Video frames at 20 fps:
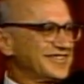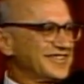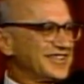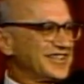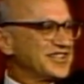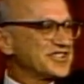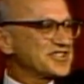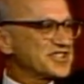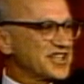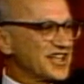
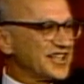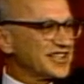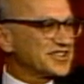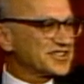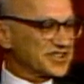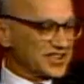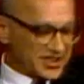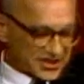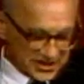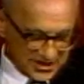a state
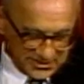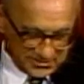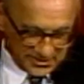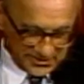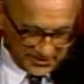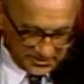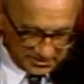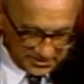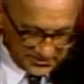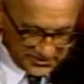system of
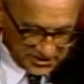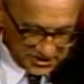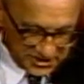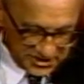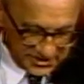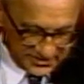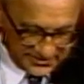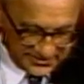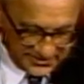the provision of